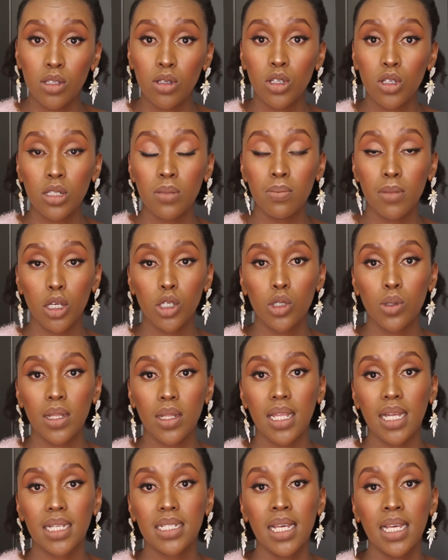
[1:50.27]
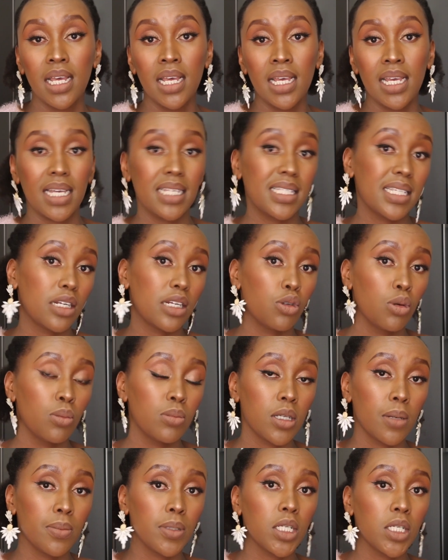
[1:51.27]
So just make sure that it's at room
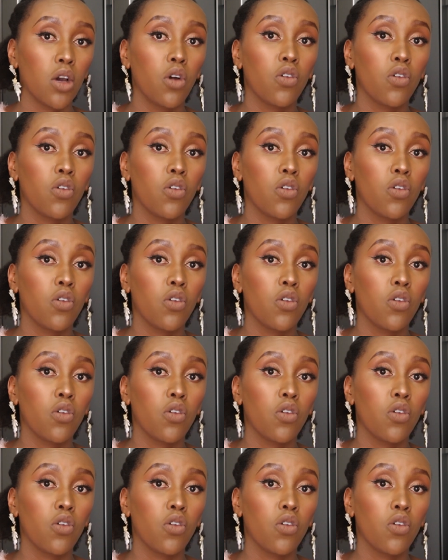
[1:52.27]
temperature.